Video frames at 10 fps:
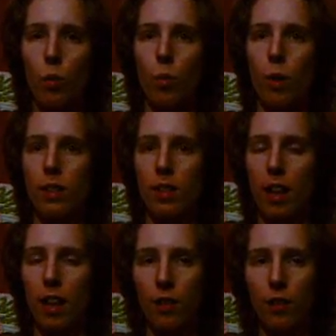what is
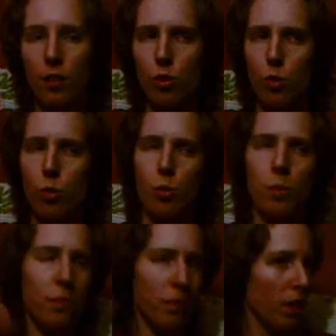life to
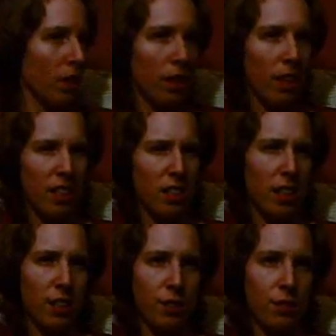as
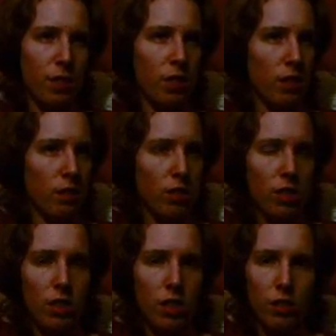kind of uh,
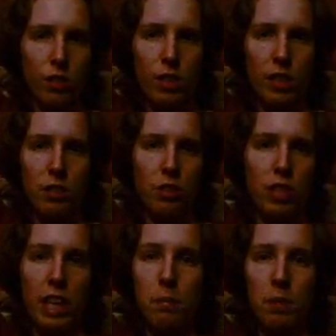just another
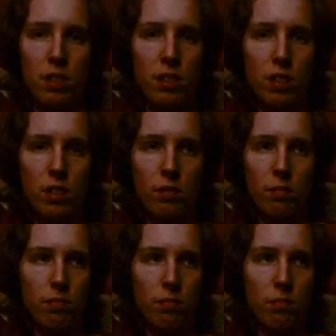entertainment,
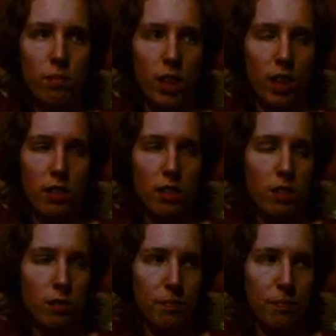I guess,